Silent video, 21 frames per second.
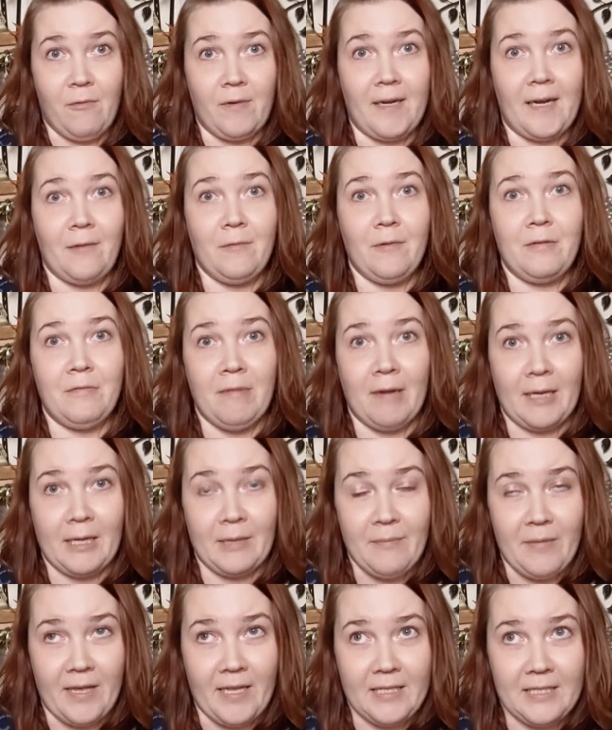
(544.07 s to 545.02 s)
what I would
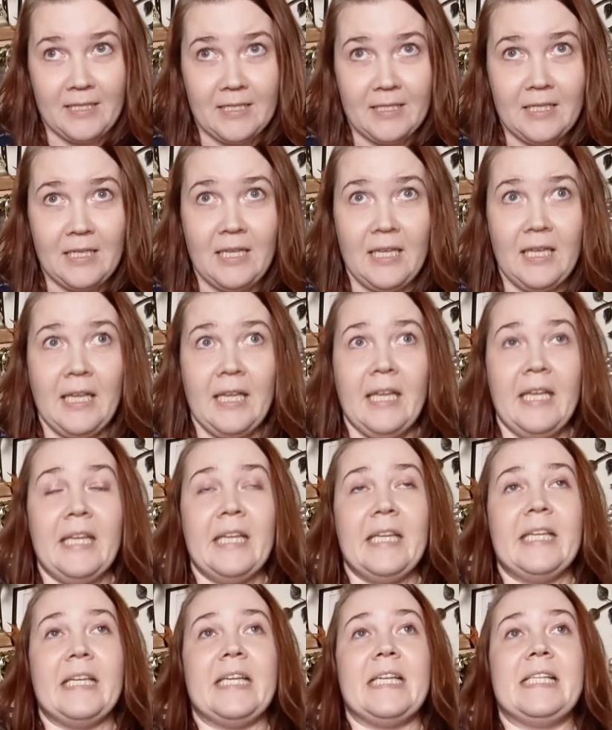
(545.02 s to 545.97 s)
recommend
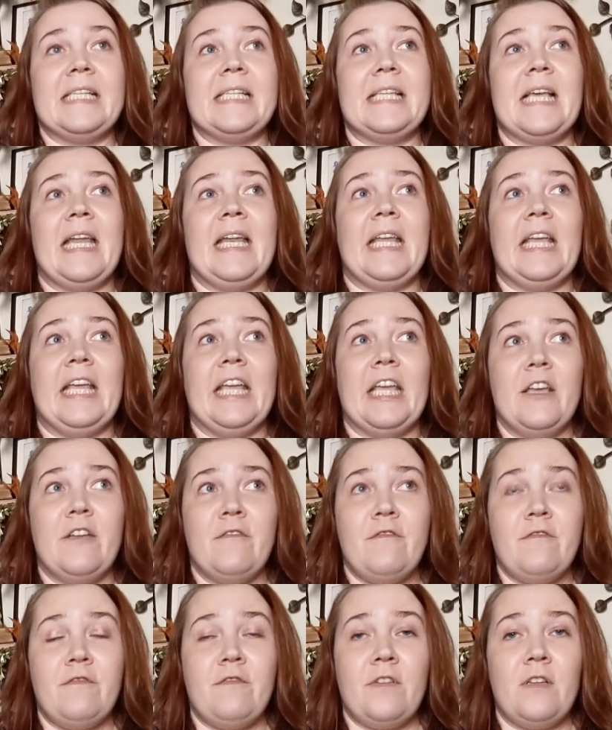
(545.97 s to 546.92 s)
is that
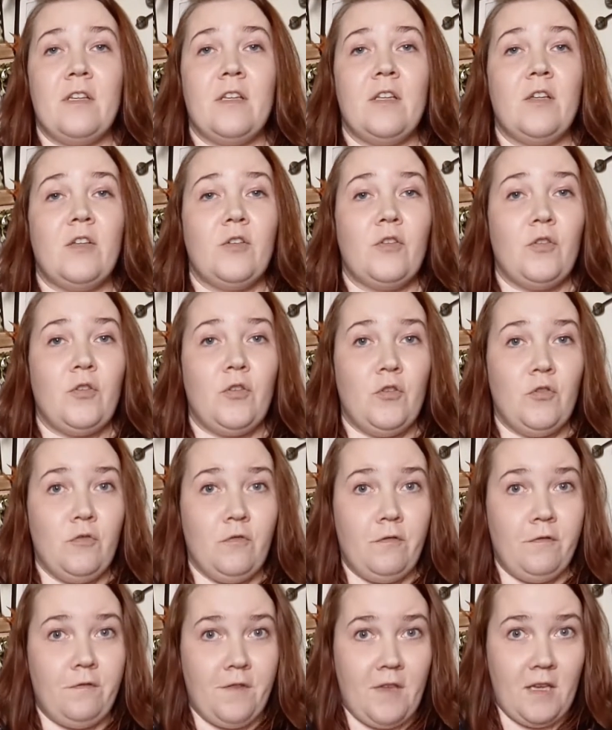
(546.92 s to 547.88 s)
if you
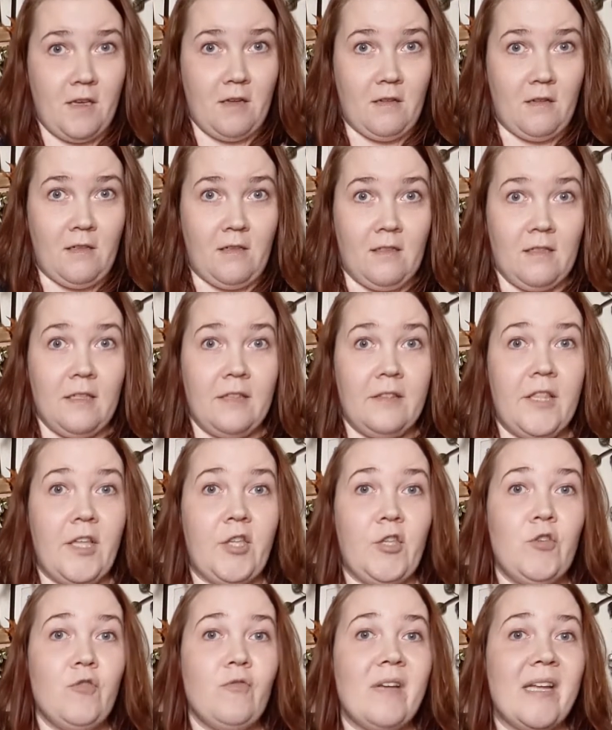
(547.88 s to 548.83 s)
feel
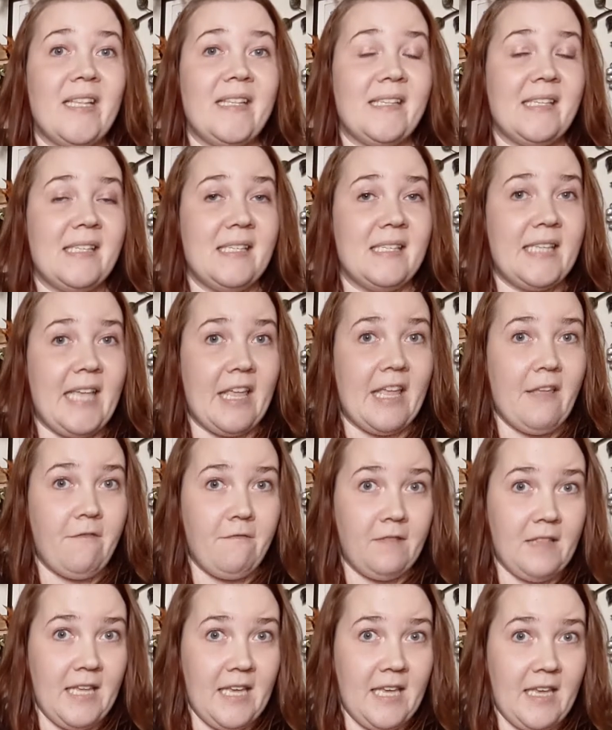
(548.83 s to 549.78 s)
that you can
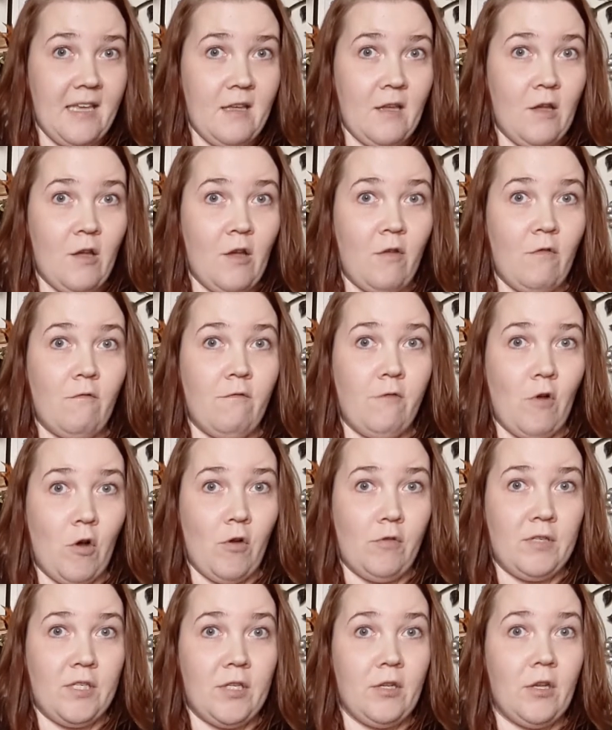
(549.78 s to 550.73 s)
safely
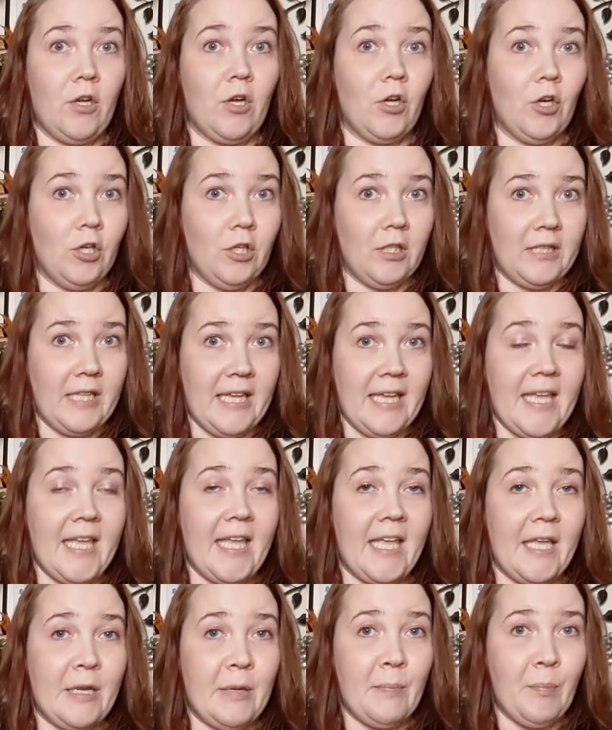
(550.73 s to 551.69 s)
vote early
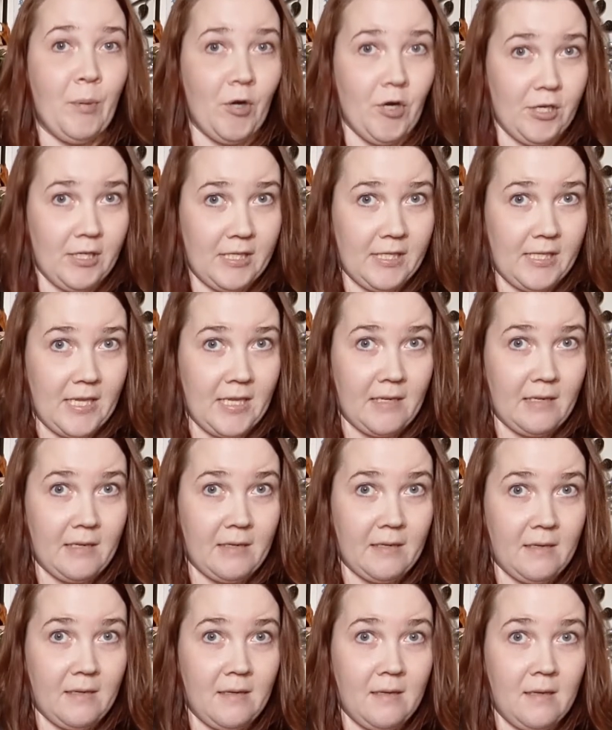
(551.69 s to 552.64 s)
in person,
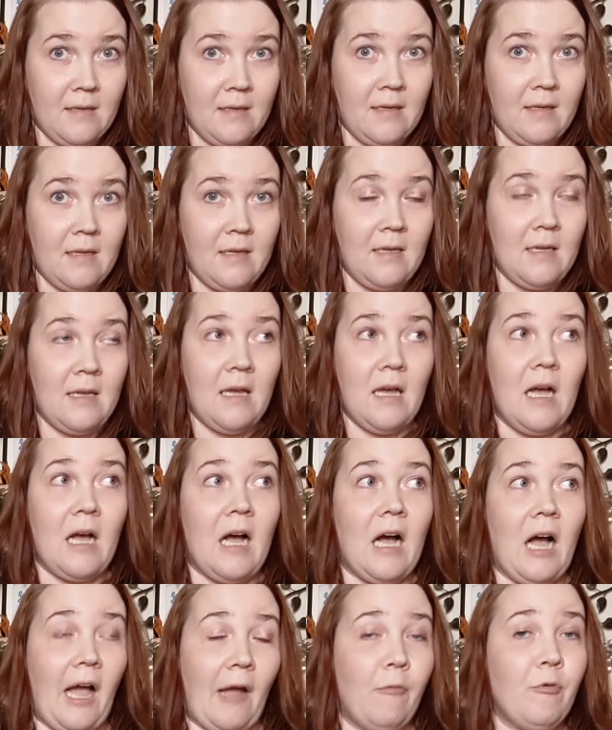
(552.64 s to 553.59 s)

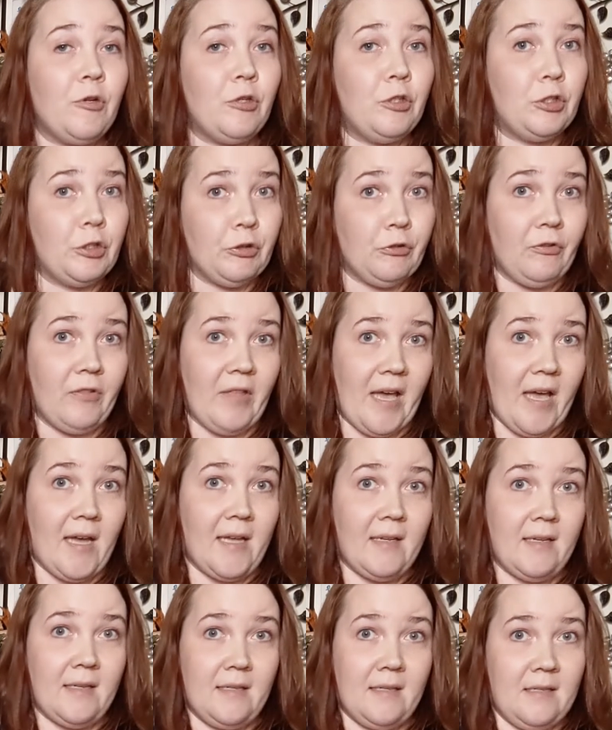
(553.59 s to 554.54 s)
I would do
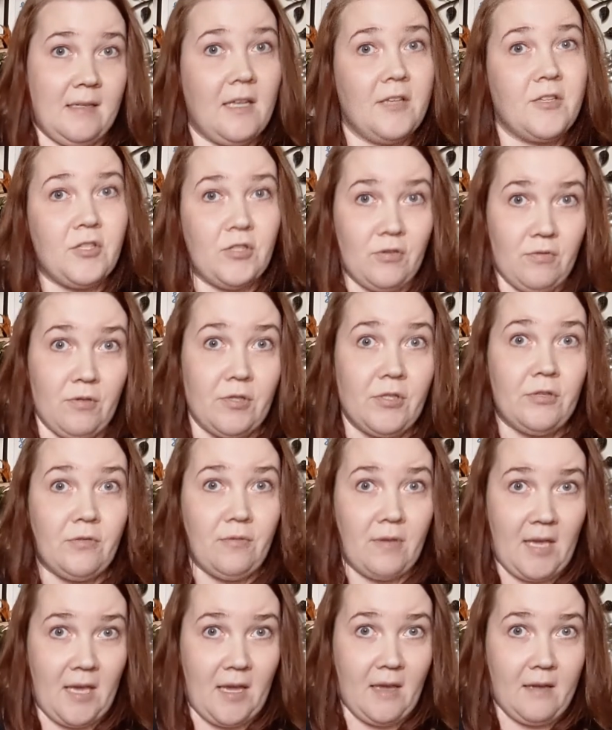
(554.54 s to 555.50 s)
that as soon as you
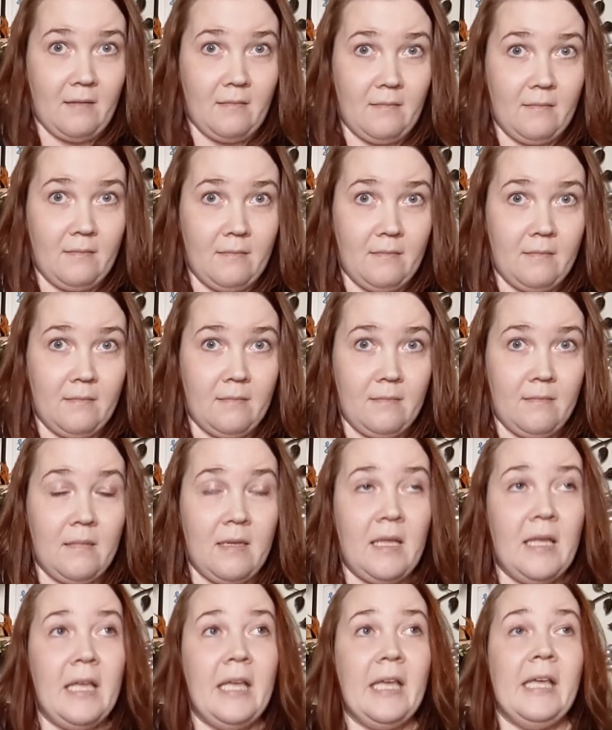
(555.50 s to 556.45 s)
can.
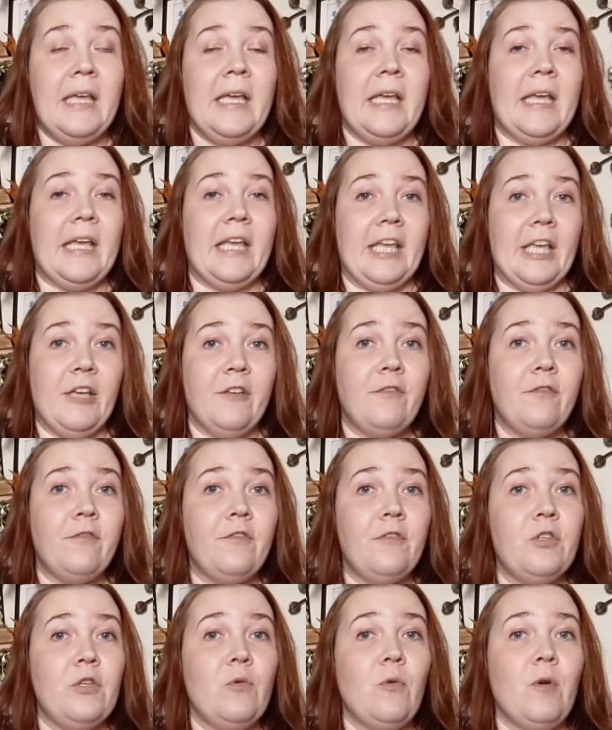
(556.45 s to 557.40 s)
If
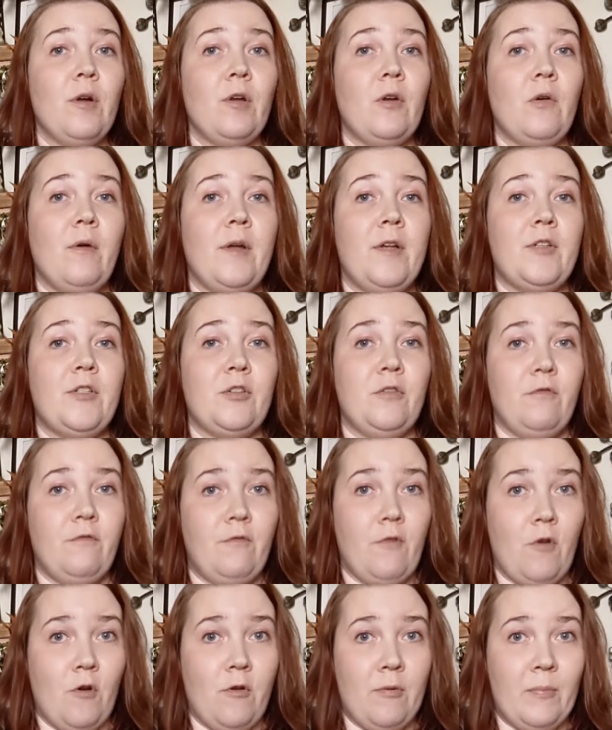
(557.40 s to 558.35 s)
you are going to
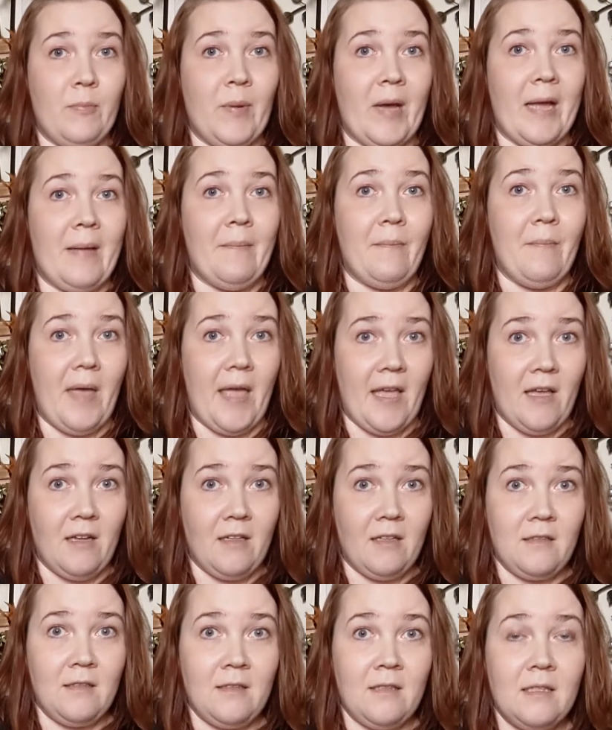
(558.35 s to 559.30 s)
vote by
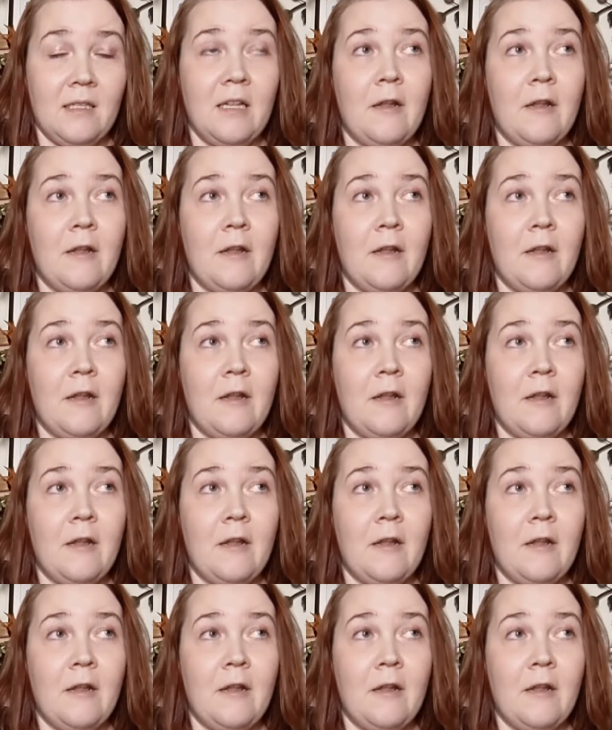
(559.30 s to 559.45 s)
mail,